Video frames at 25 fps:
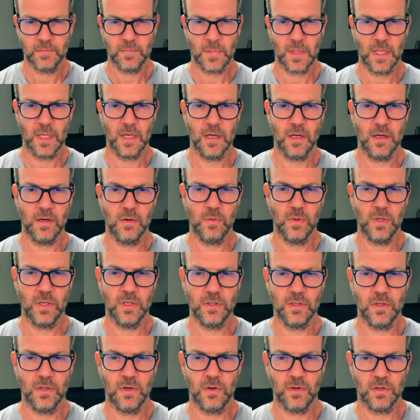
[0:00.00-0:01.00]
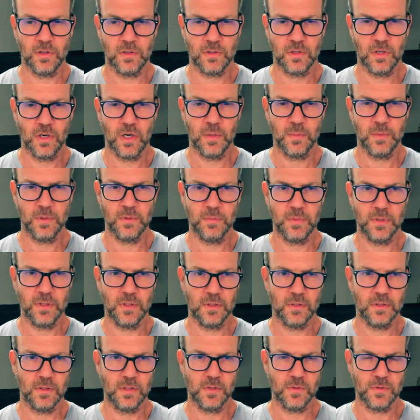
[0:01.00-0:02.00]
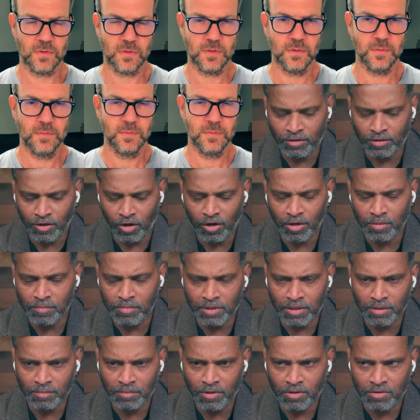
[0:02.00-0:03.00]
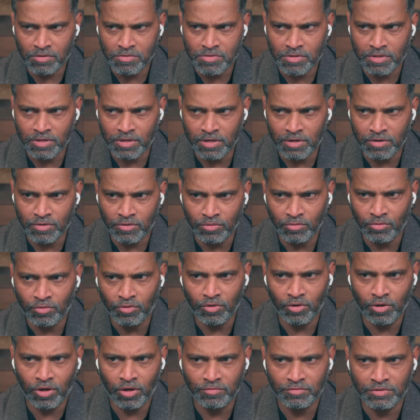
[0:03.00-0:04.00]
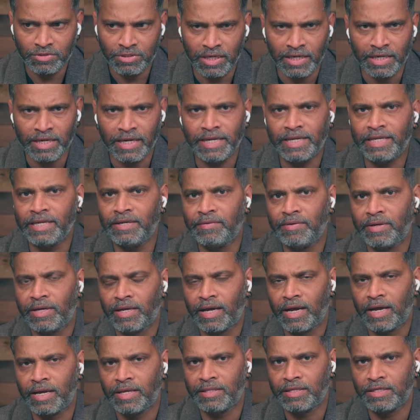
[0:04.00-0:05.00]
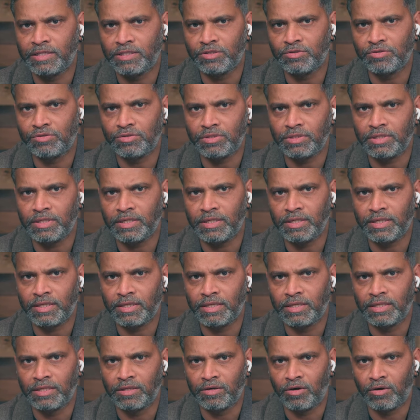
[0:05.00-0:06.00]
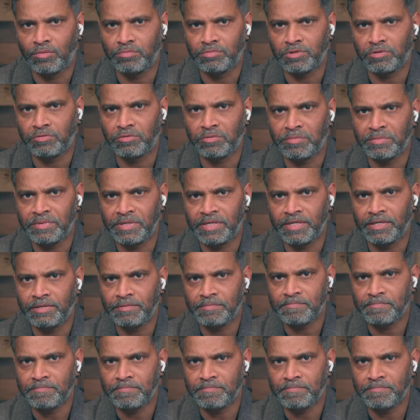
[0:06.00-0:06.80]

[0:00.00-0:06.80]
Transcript: uh, well known and commonly used. Talk a bit about the role of generative AI that you see in observability.